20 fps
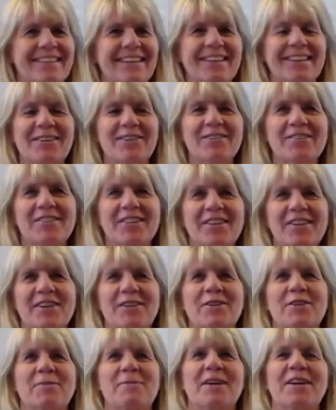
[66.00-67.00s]
not used to
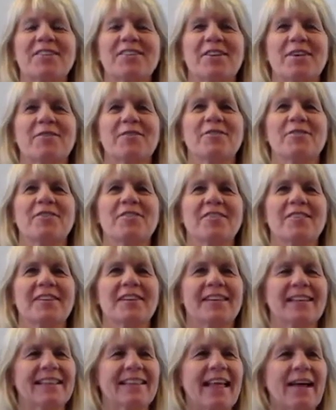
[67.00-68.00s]
hearing myself so
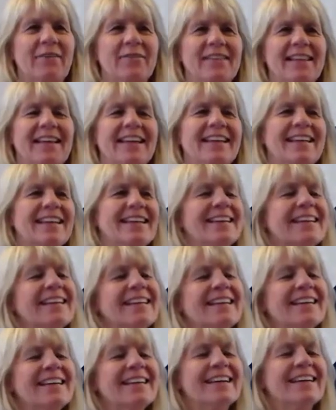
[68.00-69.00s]
loudly.
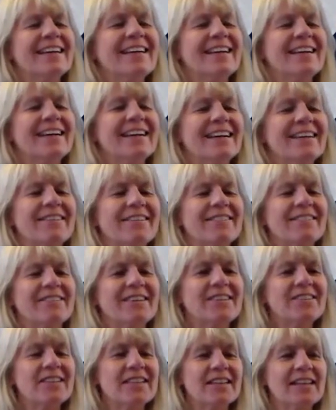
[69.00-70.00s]

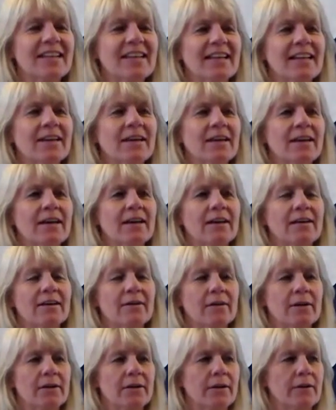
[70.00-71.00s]
Recently,
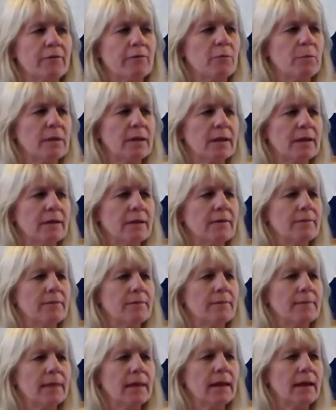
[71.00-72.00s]
I've been
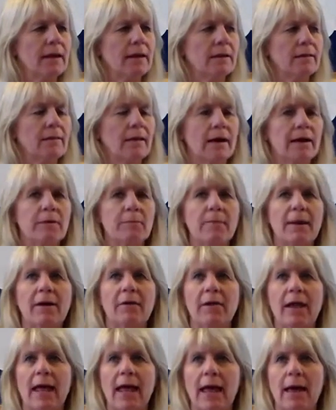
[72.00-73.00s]
thinking a lot
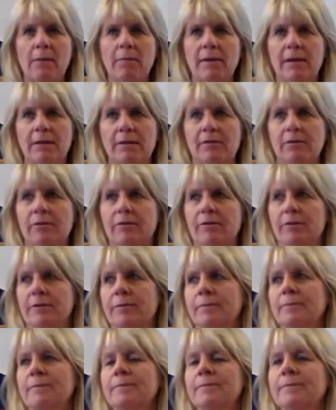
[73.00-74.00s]
about habits
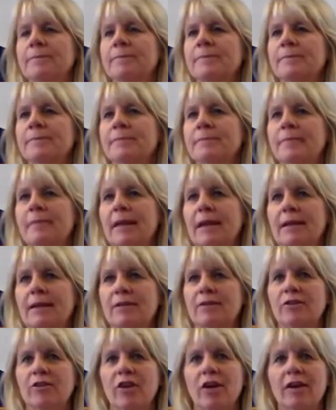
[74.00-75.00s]

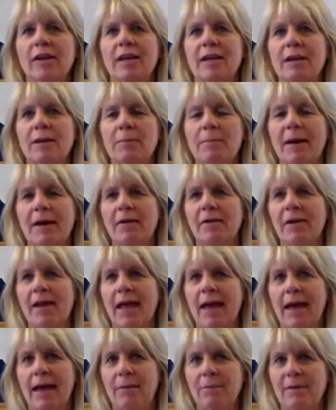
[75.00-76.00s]
and talking about
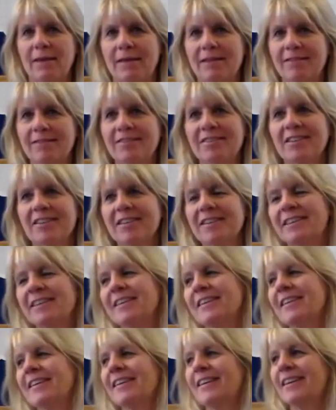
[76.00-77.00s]
habits.
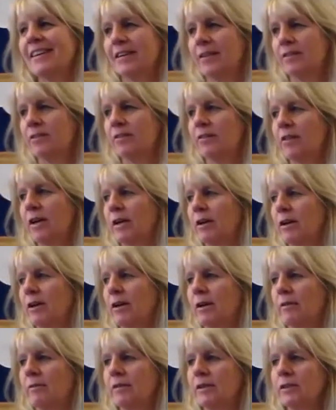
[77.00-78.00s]
So I
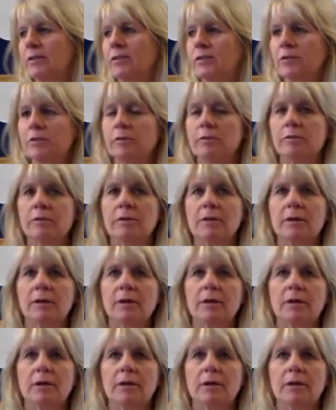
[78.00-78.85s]
want to